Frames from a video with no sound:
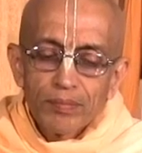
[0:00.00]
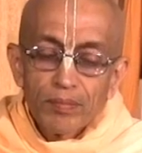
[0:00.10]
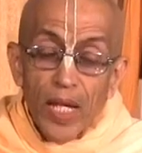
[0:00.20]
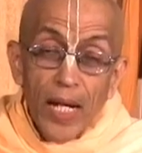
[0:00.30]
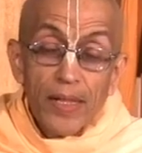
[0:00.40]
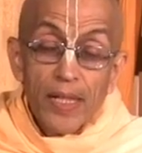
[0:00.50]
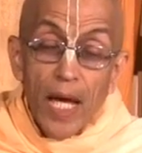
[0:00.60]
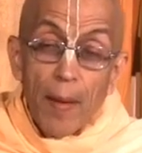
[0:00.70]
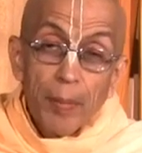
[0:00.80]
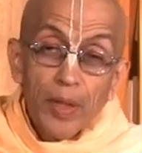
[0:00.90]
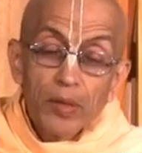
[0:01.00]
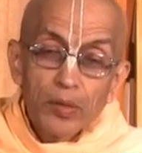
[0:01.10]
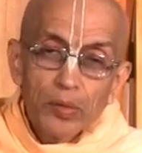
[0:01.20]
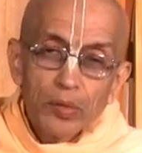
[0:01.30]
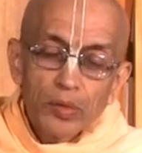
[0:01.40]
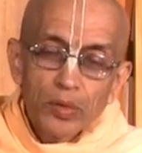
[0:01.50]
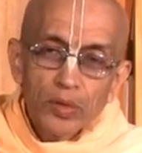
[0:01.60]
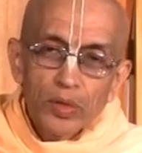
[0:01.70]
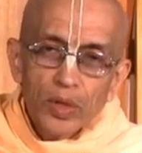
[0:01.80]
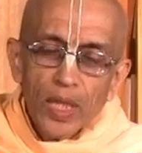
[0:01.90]
Hmm? And it happened to
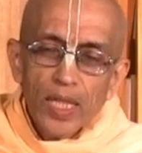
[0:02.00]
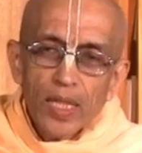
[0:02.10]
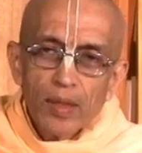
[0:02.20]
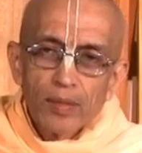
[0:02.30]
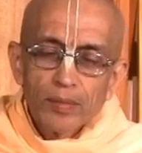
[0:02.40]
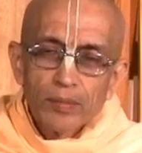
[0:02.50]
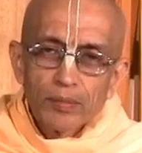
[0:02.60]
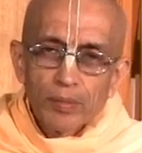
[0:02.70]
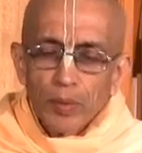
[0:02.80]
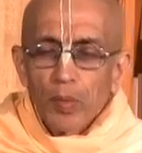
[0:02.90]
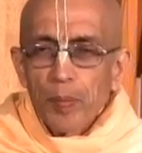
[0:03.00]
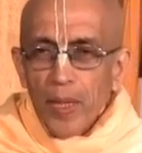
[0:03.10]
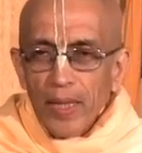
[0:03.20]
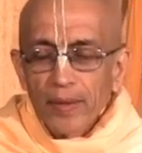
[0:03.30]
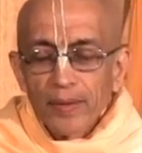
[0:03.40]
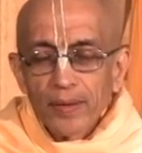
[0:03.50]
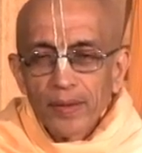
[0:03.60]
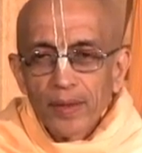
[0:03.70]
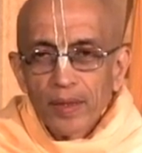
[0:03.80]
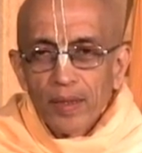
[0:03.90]
Srila Prabhupada
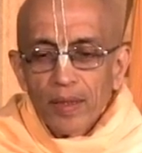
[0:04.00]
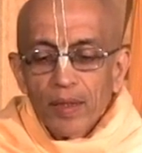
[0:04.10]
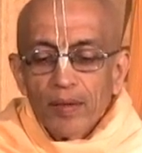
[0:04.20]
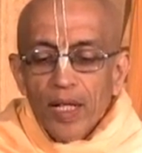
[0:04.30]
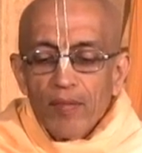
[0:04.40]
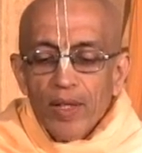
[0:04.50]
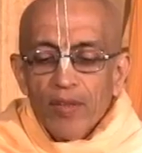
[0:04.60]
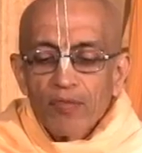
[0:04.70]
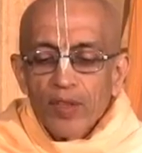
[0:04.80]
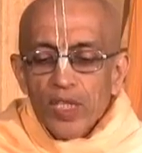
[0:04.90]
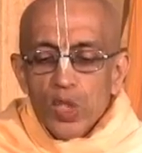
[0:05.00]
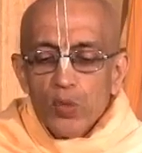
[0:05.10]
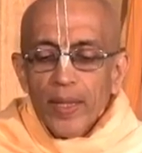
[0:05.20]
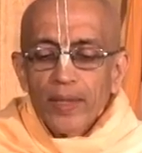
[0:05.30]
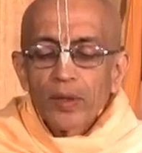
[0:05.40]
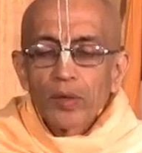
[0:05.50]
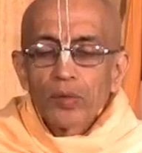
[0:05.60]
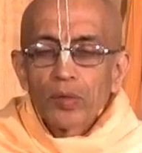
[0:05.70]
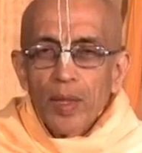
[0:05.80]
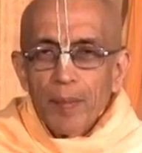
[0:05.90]
that when he first went
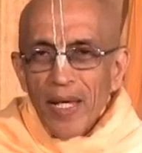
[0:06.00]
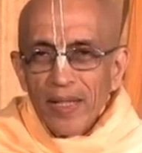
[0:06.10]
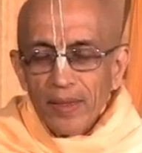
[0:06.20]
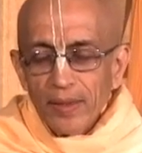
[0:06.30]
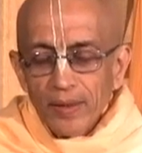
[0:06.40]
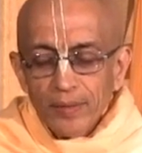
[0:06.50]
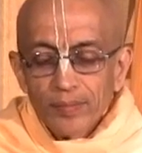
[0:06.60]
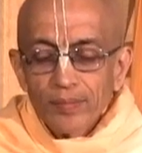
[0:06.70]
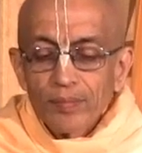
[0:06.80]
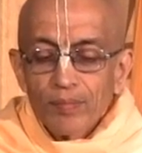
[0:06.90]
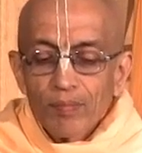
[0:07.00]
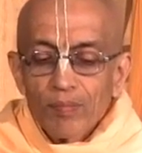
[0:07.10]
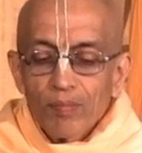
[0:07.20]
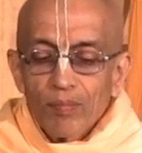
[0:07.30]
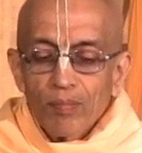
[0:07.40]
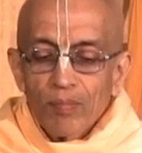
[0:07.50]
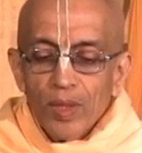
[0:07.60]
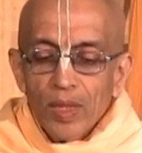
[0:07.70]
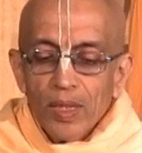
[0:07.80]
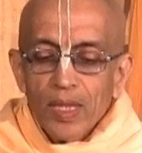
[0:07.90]
to America,
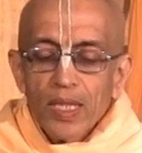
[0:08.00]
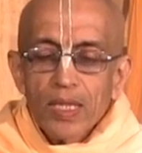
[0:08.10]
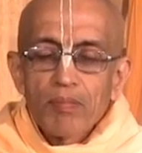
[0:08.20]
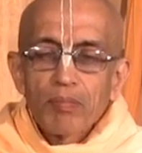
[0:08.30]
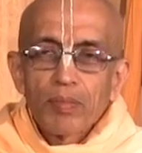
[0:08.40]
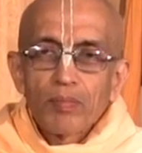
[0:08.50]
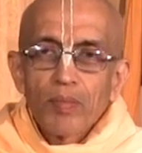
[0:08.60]
he